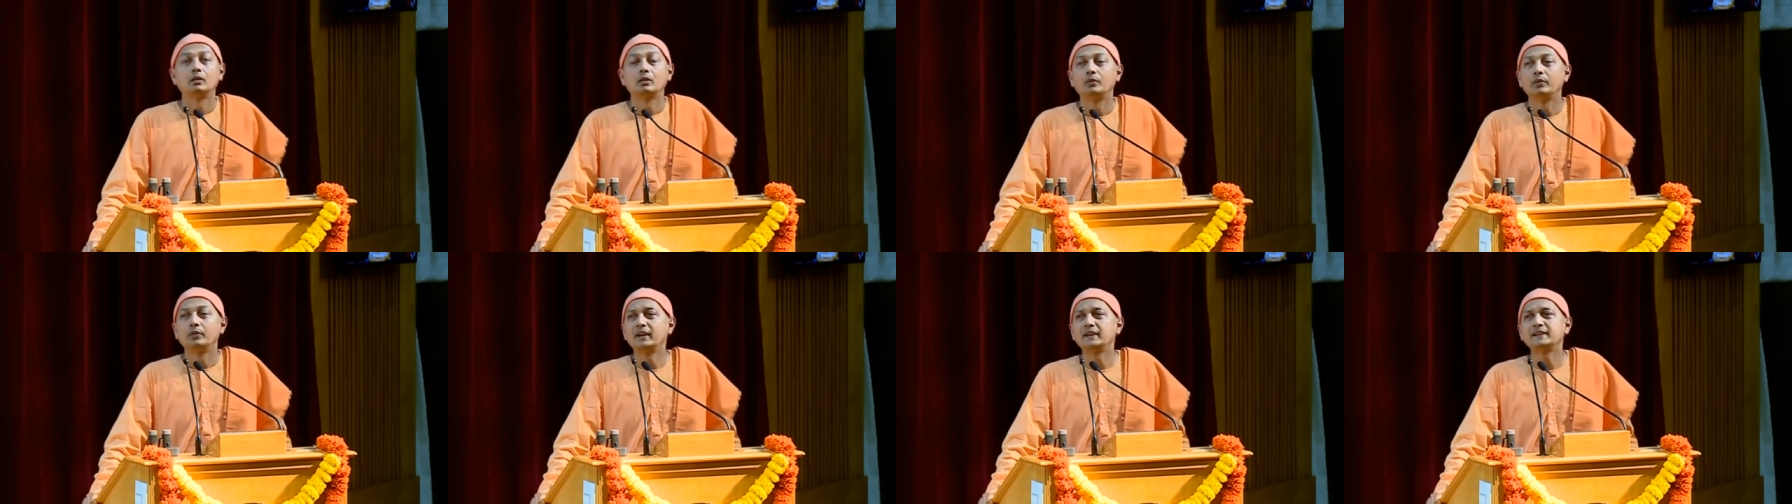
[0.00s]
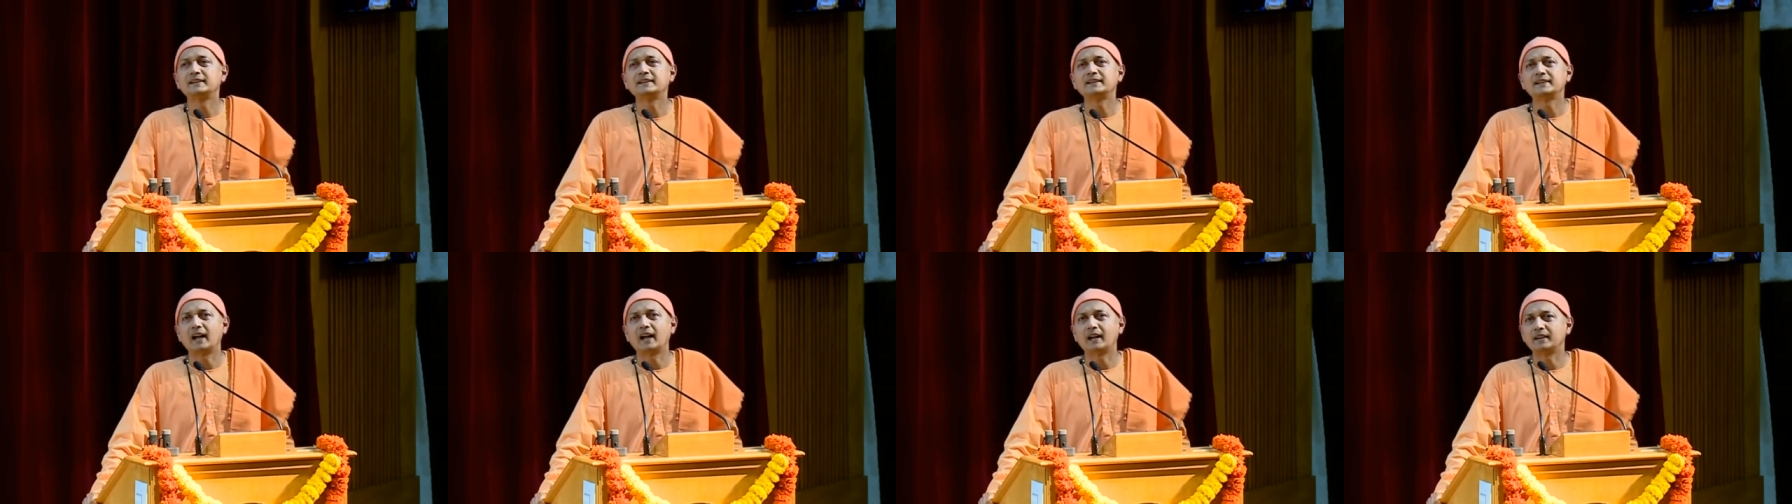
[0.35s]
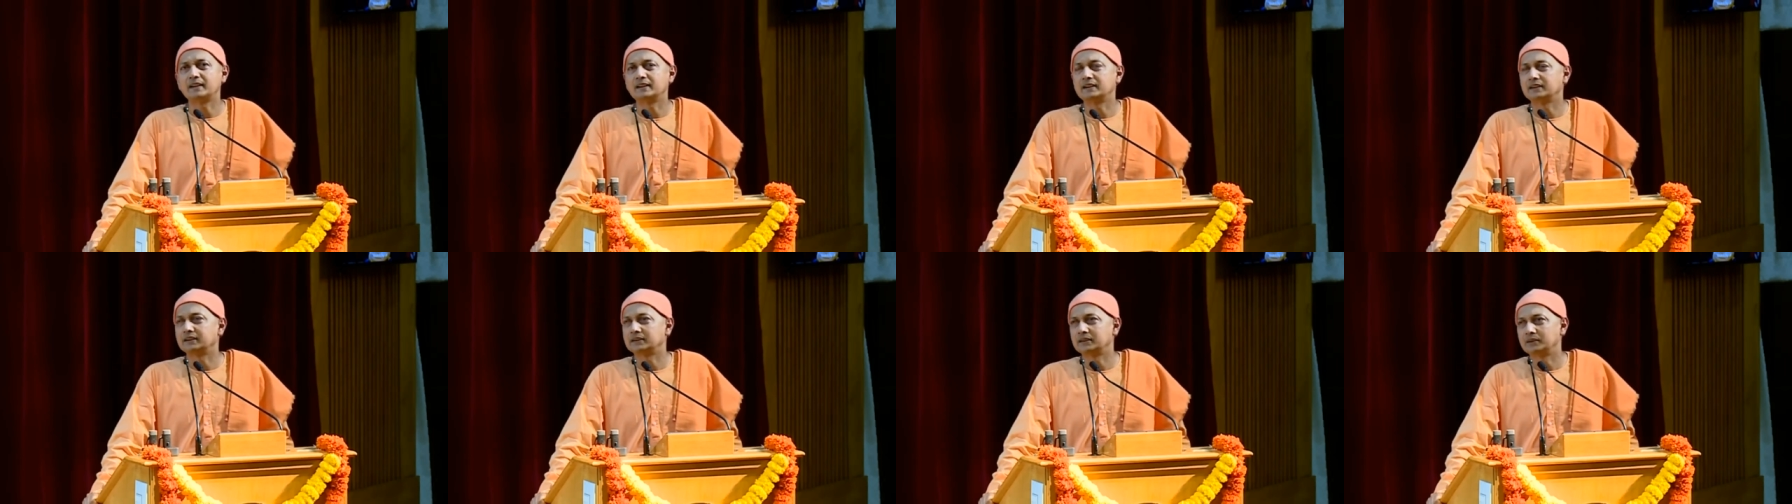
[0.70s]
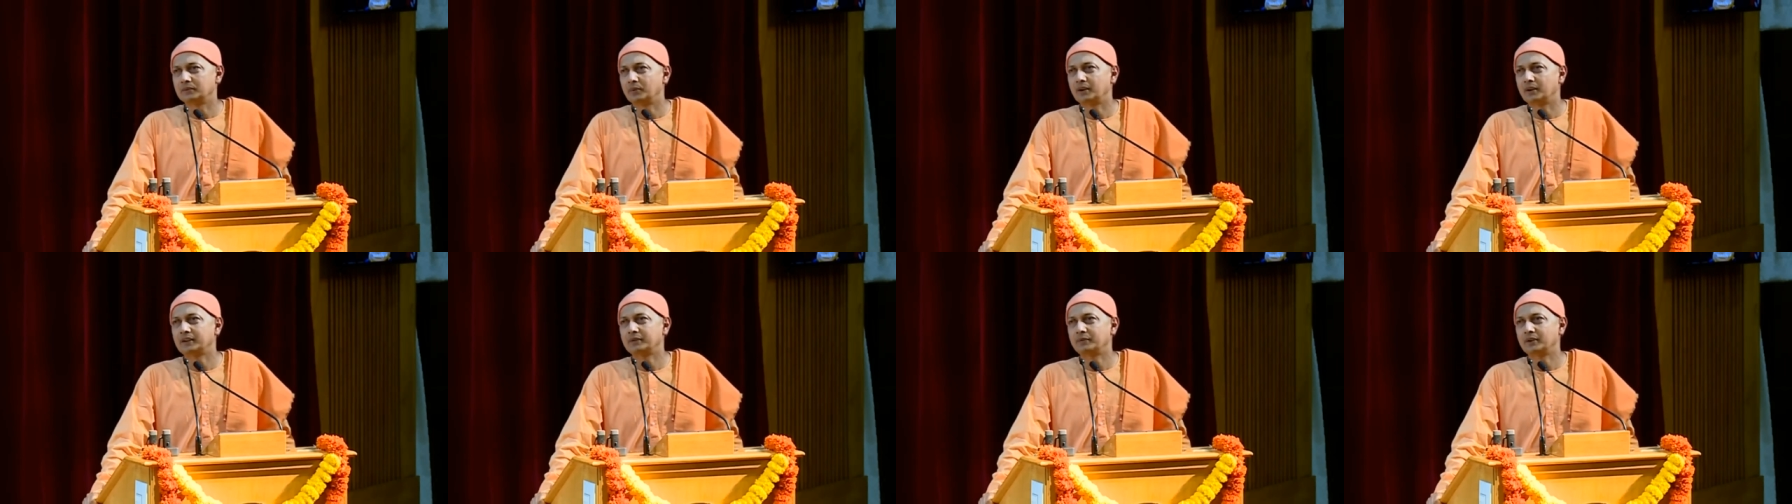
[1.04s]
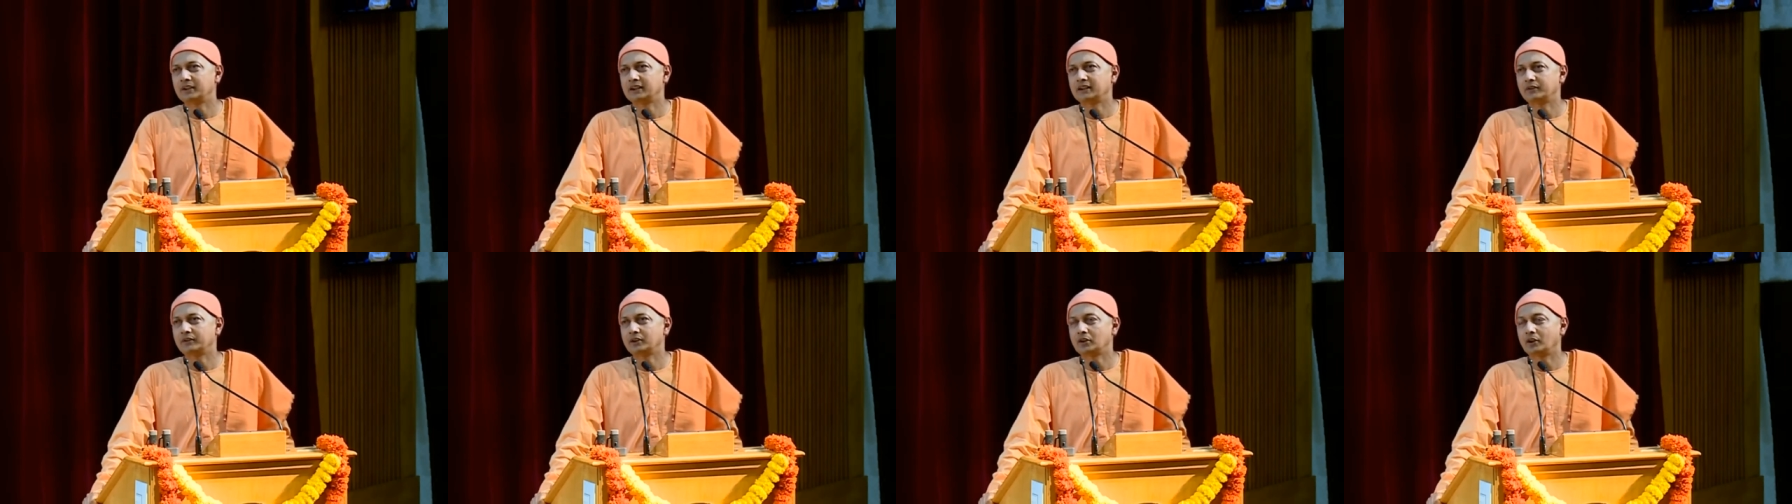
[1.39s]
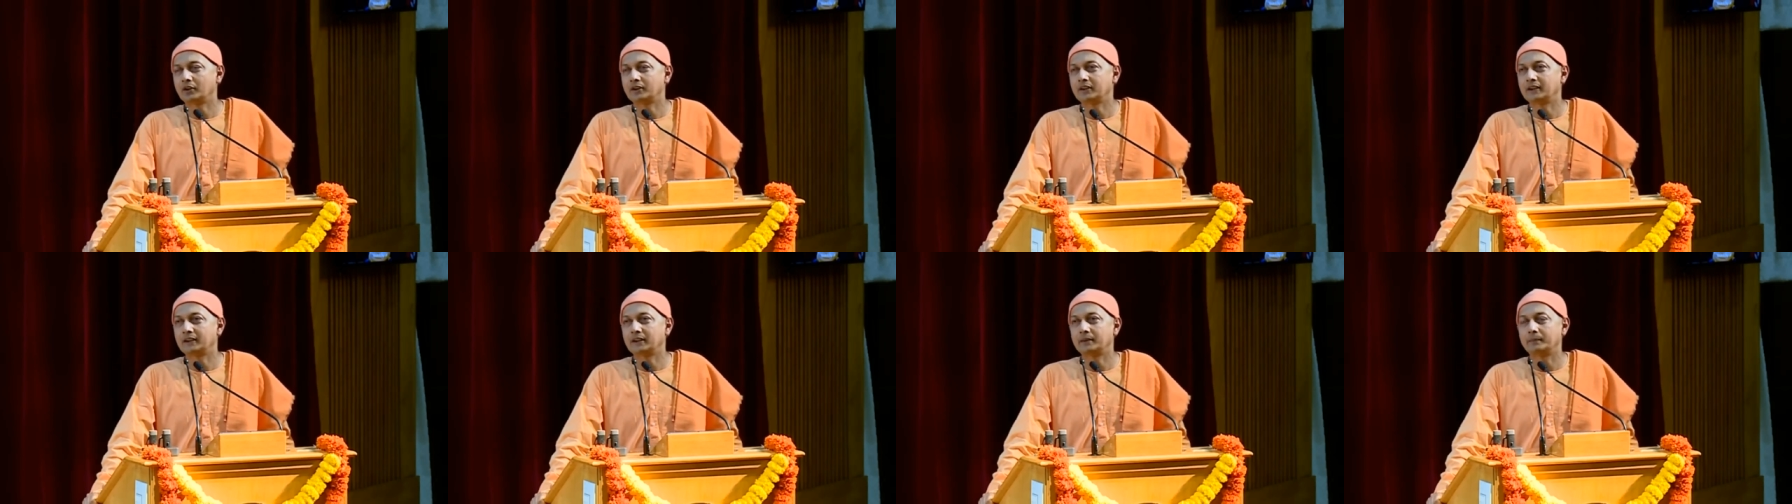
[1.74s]
where is this Ananda? What, what are we
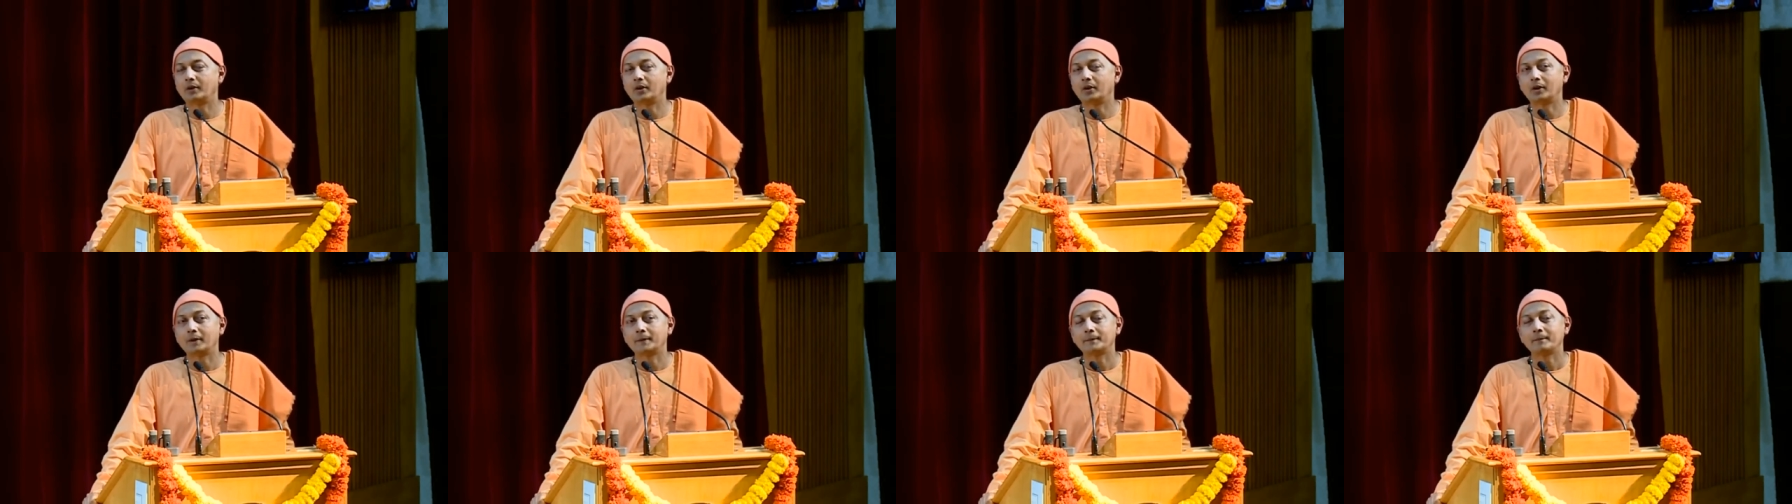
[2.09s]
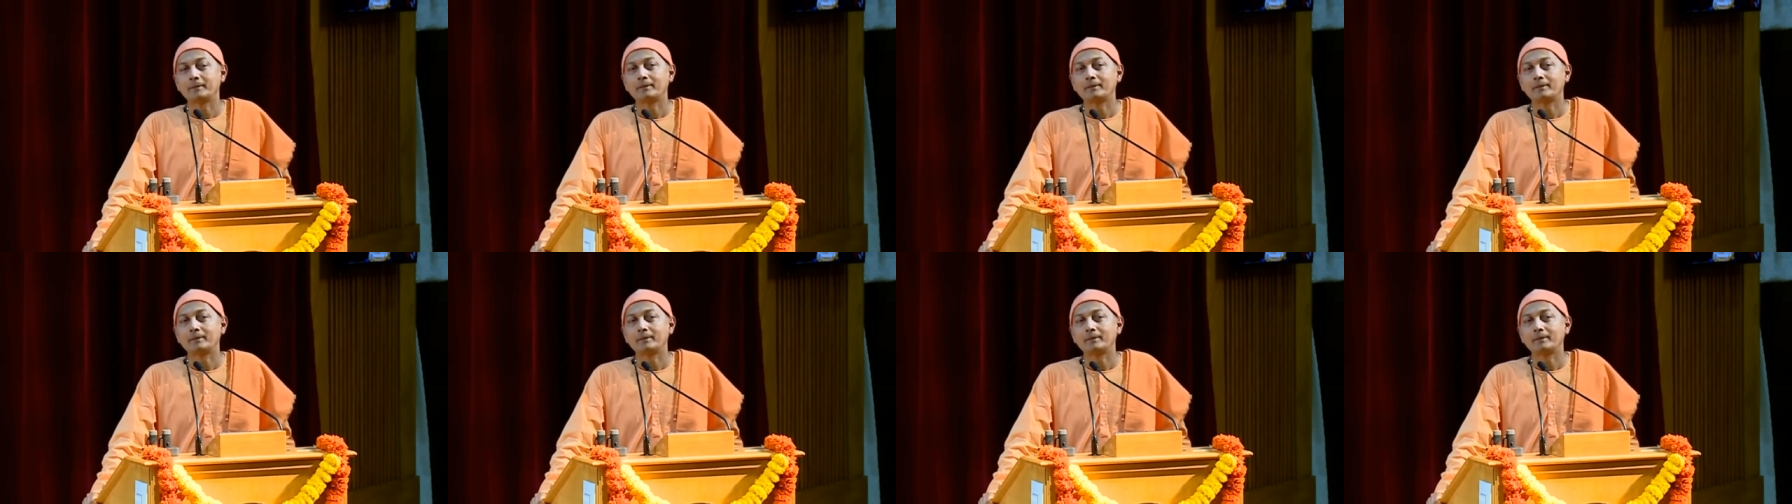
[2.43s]
talking about?